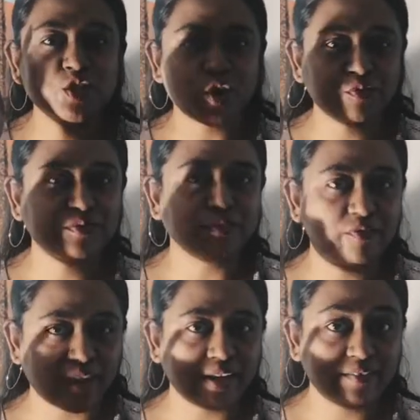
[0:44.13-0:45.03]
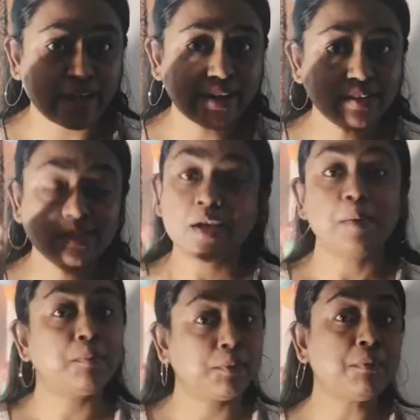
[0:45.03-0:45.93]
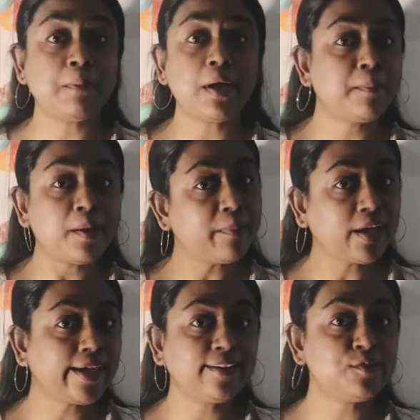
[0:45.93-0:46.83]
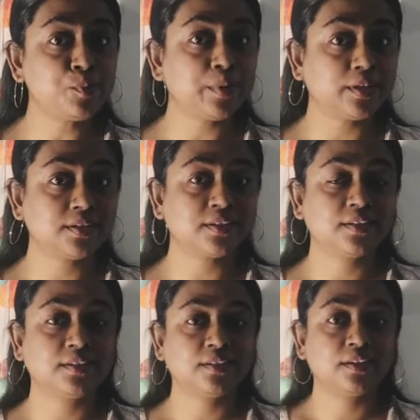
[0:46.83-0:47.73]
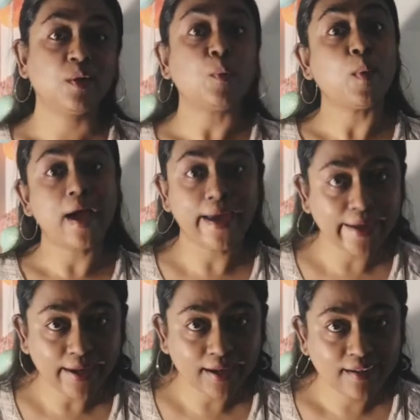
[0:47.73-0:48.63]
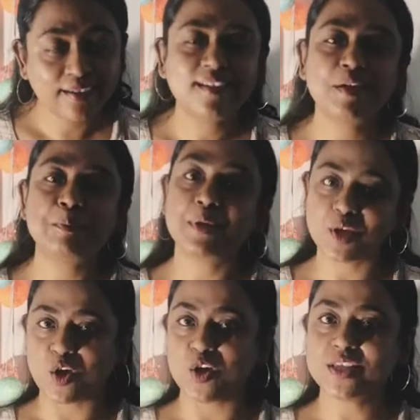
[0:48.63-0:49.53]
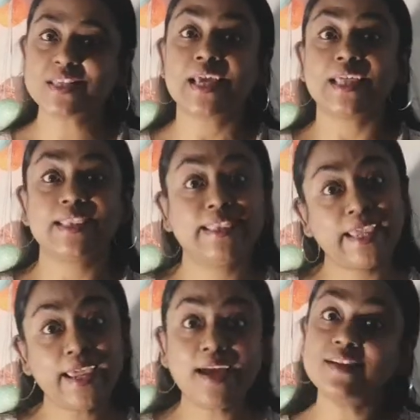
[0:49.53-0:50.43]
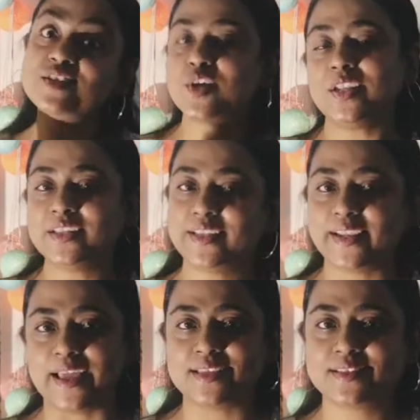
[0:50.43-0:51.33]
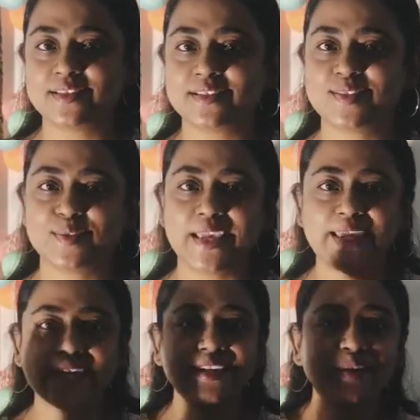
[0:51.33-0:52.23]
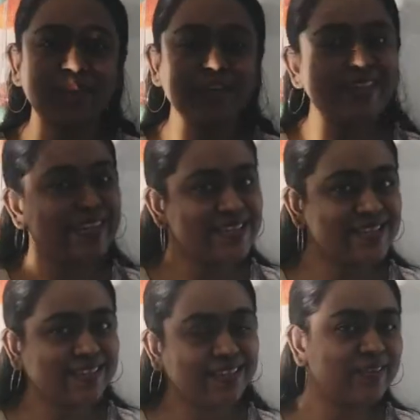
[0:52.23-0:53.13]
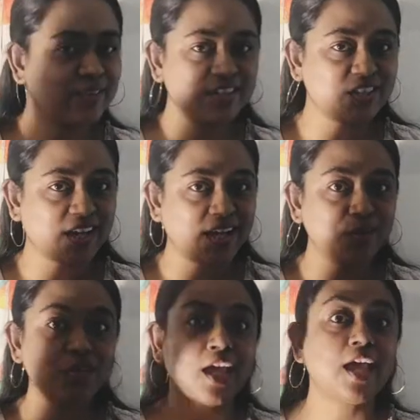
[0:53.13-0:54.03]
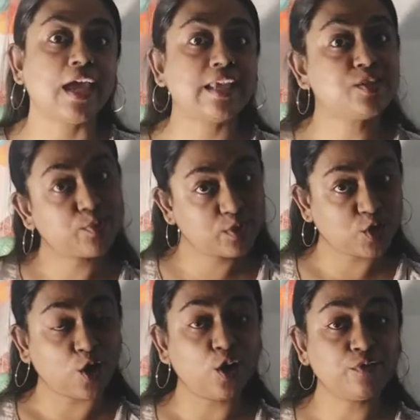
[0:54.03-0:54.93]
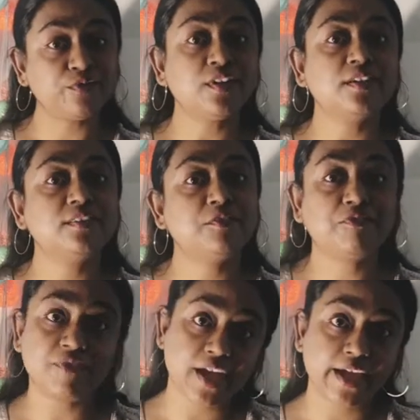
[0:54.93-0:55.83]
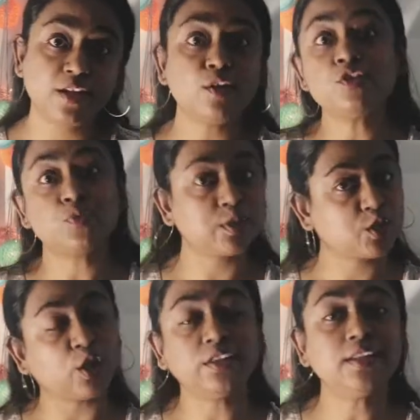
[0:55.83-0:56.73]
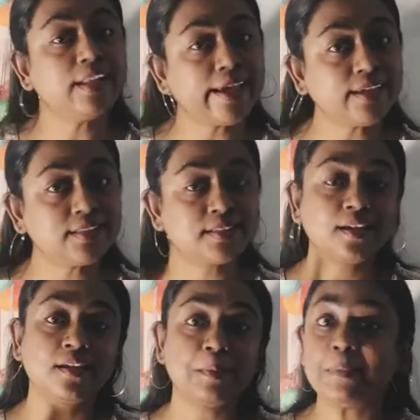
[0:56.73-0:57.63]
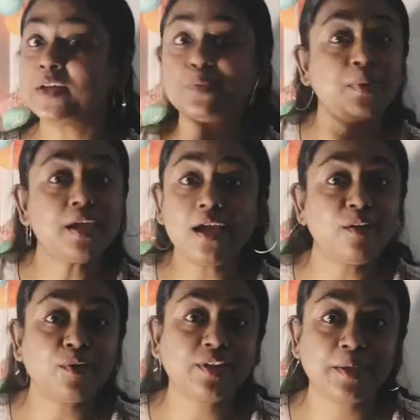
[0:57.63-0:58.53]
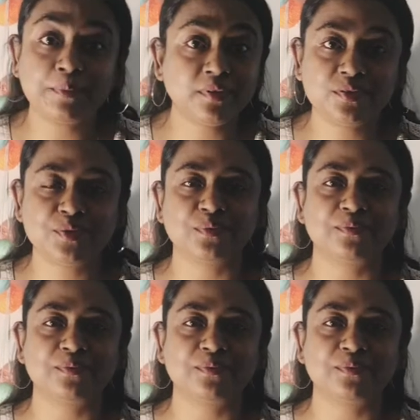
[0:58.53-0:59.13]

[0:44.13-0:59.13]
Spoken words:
off the fan, right? But mama papa can do it. Why? Because they are taller than us, so they can easily reach out and switch off the fan or switch on the light, but we are not able to.